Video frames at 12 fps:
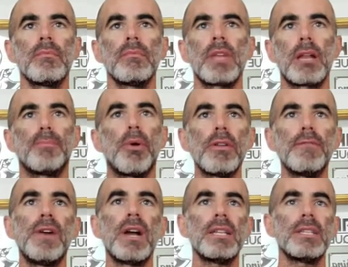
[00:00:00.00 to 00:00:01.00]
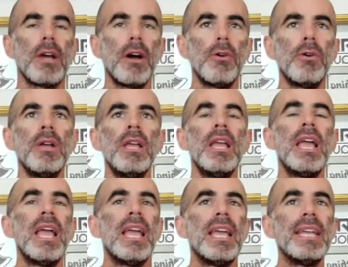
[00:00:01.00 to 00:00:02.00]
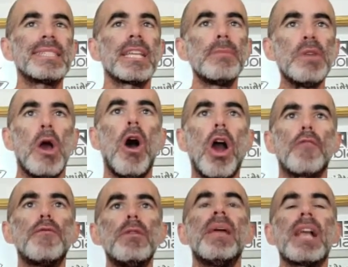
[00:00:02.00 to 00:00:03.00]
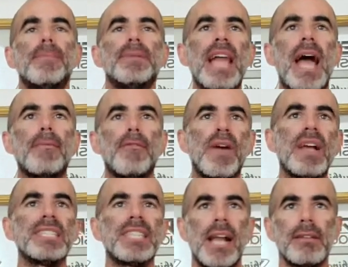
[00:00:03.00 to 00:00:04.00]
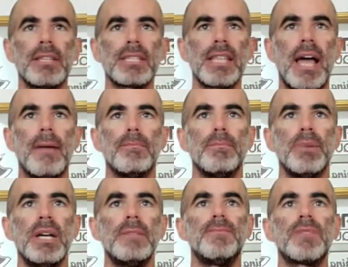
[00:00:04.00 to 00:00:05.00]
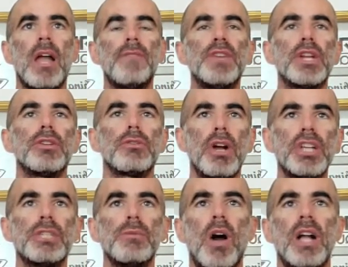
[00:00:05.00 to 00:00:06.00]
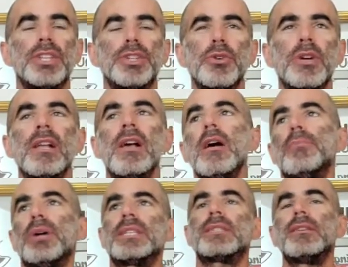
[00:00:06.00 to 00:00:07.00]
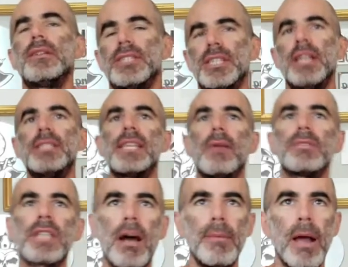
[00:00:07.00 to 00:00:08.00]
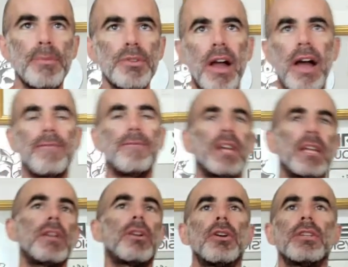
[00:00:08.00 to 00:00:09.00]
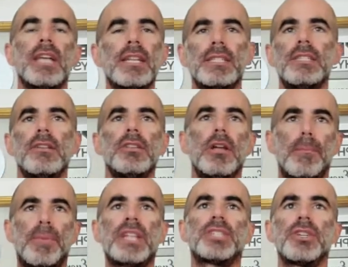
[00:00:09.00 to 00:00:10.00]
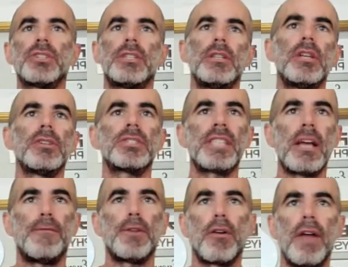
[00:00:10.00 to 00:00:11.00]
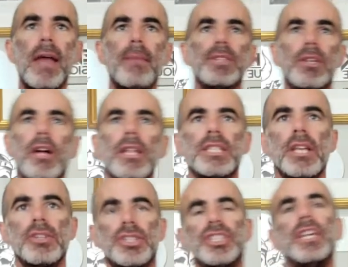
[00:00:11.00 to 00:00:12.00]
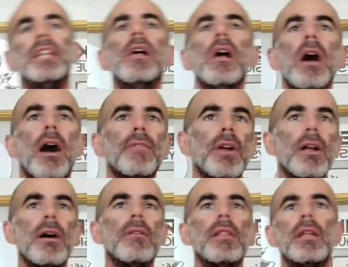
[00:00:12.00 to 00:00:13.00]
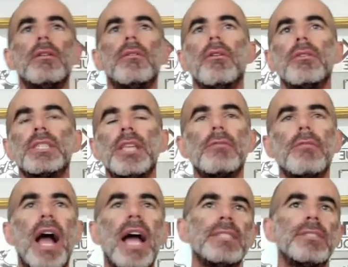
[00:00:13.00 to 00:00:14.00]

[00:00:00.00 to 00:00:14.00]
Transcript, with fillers: Got a broken fucking toe. It's going to be hard for me to make up a lap if I sit out this lap. But I figured the Russian wanted to do it. Plus, a little sunset was coming up. You know how fucking girls like to see their little pictures, and little selfograms, and all this other shit of the, of the little sunrise,